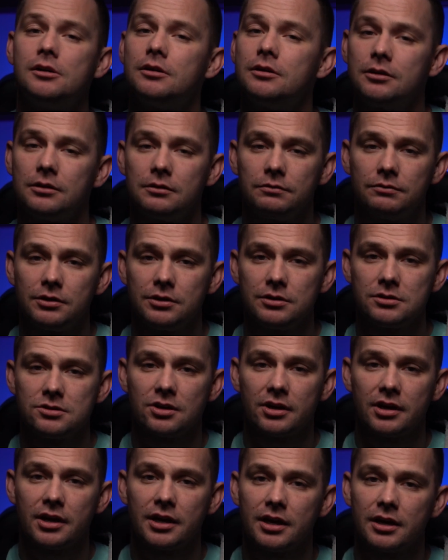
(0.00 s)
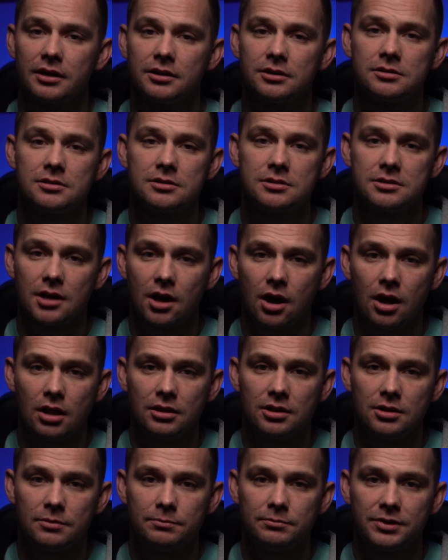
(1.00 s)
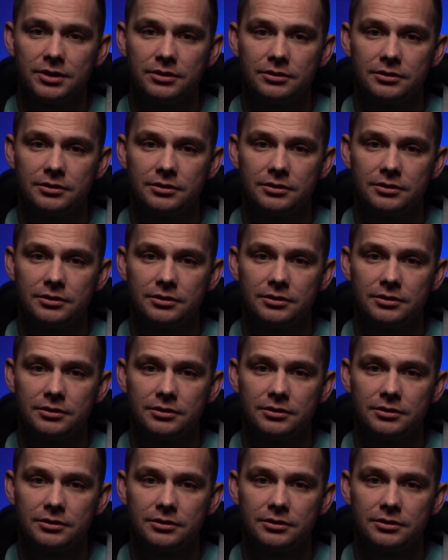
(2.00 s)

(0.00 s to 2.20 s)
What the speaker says: or if they're sad and solemn.